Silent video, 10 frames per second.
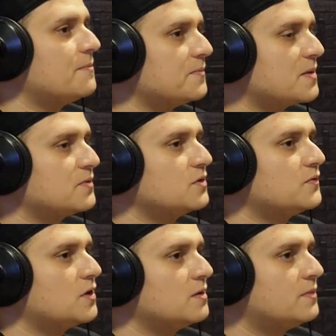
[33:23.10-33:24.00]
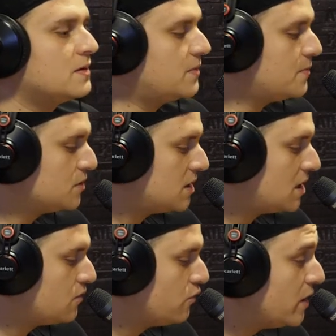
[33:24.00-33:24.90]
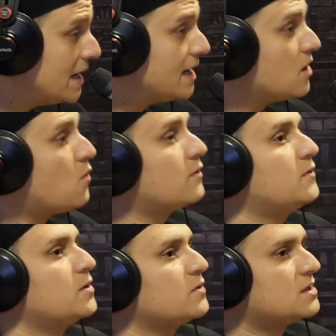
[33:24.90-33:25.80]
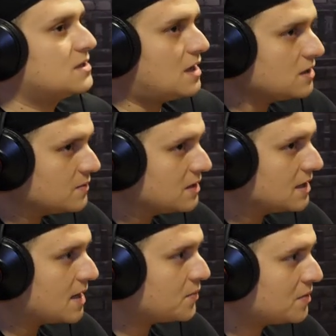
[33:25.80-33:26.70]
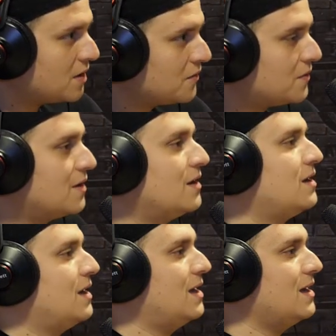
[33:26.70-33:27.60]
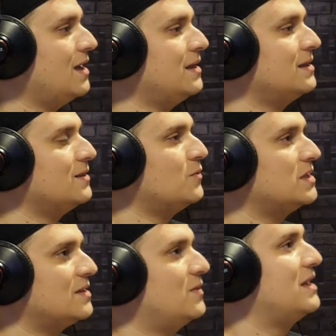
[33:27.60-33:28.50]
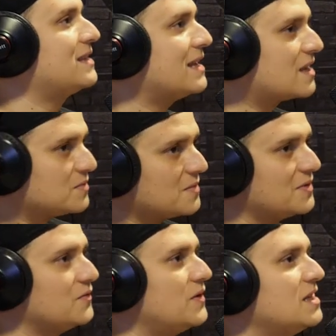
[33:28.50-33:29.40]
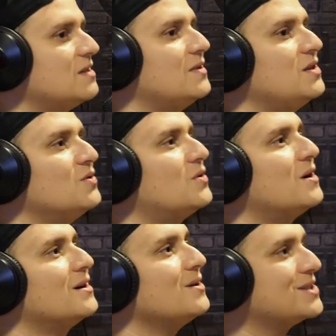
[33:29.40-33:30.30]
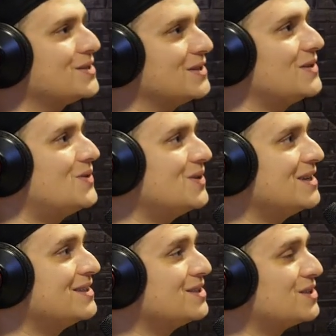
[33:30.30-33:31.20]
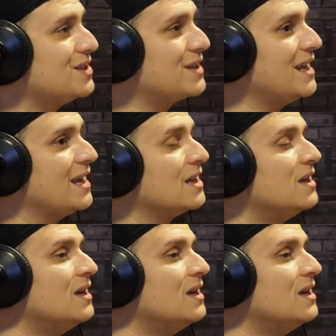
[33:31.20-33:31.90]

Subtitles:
up and people knew Floyd, but people didn't really know what Floyd was ultimately capable of. And when someone like that comes up and you face him, and you are Oscar De La Hoya, the king.